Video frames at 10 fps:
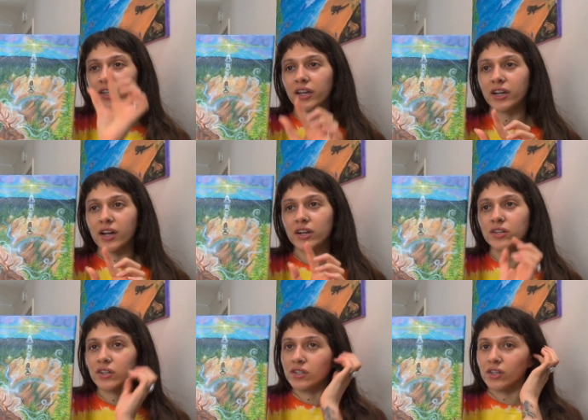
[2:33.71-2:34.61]
Like it kind of
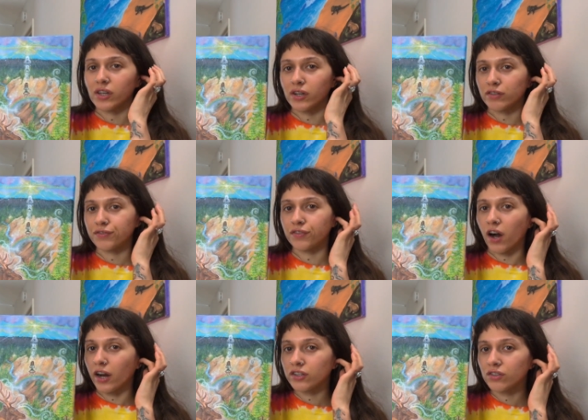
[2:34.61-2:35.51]
looks like a
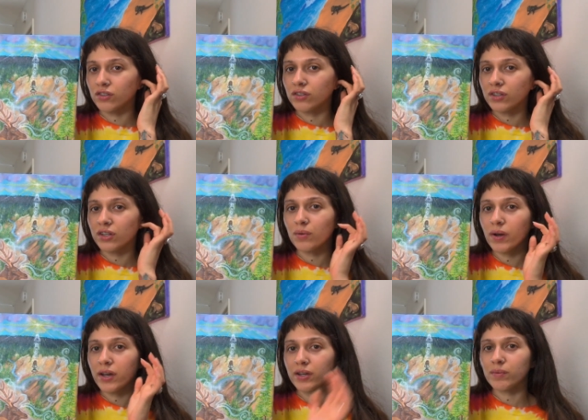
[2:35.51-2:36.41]
fractal in a
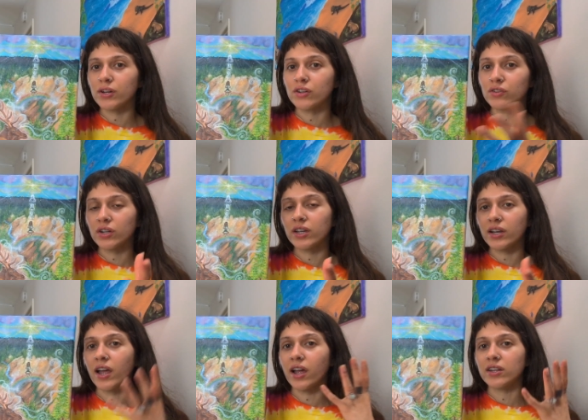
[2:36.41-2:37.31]
way when you're
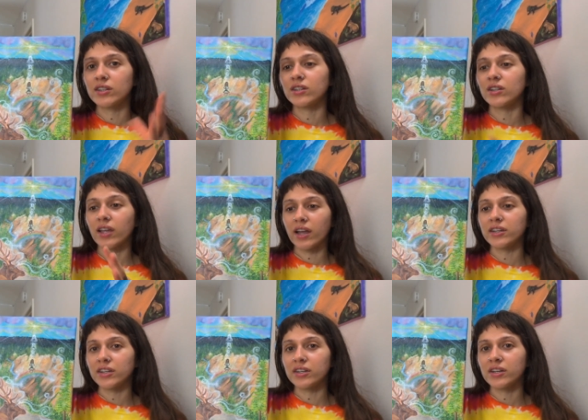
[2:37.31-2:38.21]
looking at the
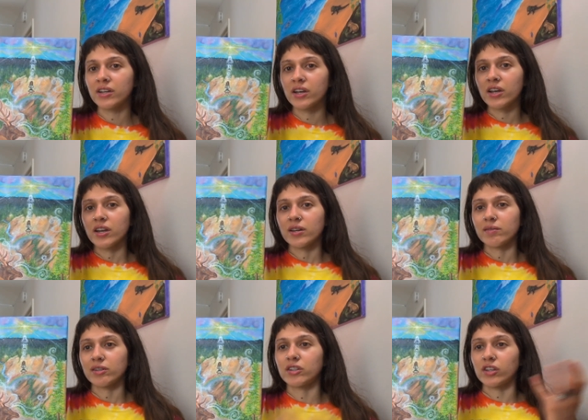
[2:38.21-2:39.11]
canyon,
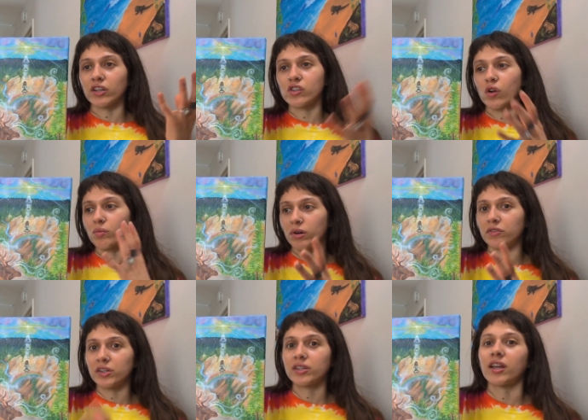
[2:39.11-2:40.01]
because it's like so
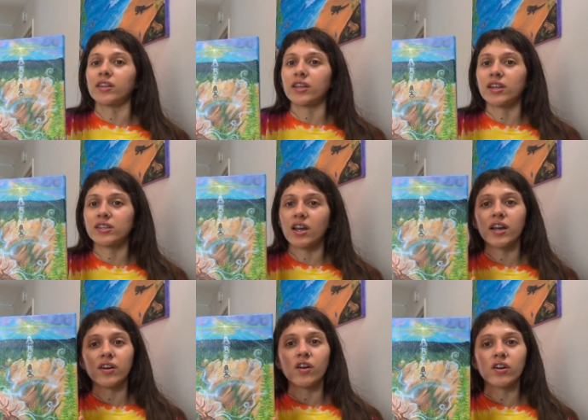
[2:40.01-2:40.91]
perfect that like it's
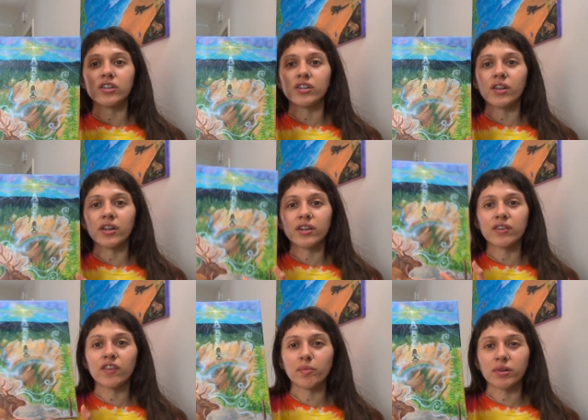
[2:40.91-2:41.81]
kind of hard to like
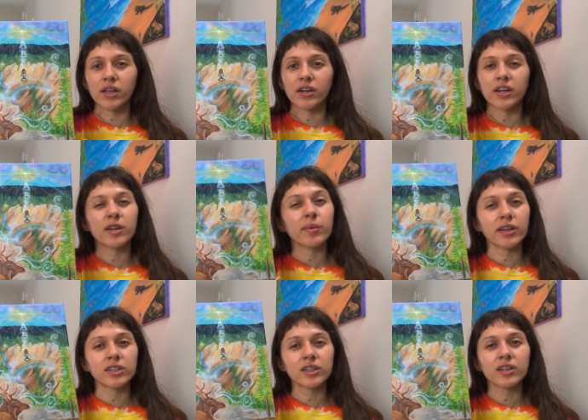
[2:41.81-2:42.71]
replicate in a
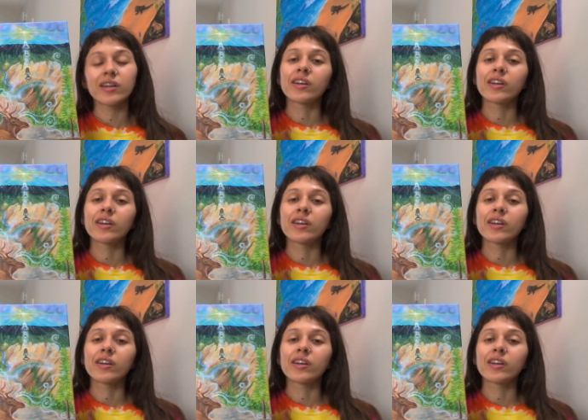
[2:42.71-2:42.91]
painting.